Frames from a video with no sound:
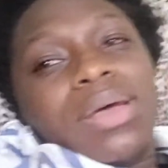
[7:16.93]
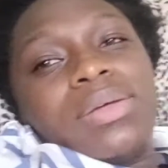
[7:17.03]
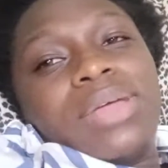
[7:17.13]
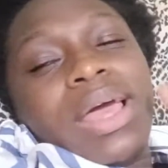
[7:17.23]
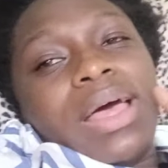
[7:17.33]

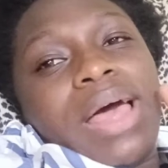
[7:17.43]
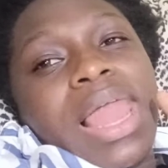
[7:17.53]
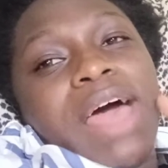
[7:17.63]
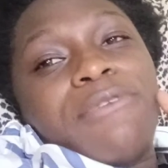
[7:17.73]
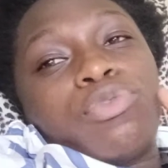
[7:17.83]
Yeah,
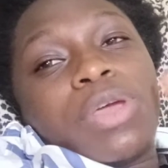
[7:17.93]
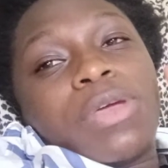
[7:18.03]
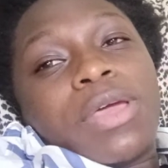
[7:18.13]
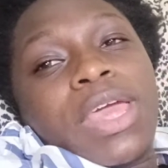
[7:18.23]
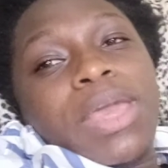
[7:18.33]
I'll have to
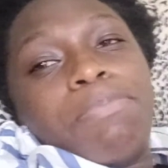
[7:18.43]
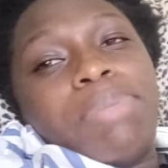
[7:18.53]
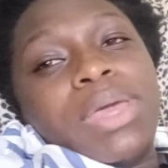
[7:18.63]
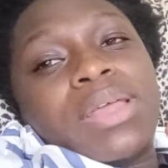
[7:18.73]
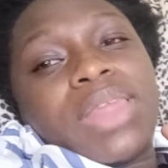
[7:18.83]
keep
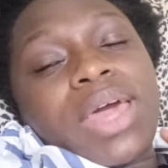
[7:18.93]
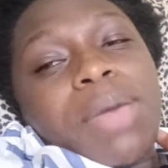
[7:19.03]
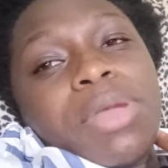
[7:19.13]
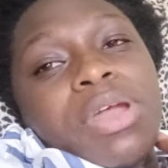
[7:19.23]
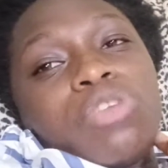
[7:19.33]
pick the
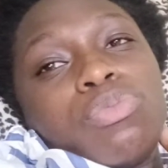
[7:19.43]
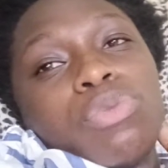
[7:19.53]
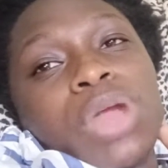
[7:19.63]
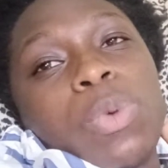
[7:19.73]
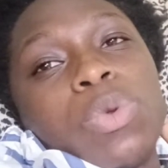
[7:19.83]
camera
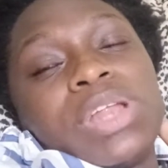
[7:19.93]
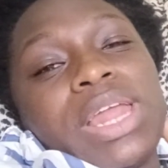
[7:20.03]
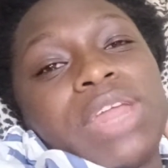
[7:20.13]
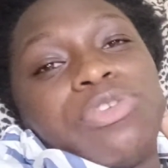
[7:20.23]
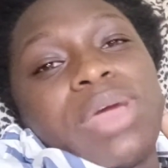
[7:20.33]
tomorrow. I won't
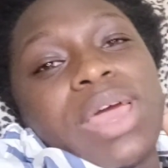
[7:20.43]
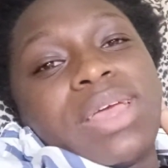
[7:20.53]
let the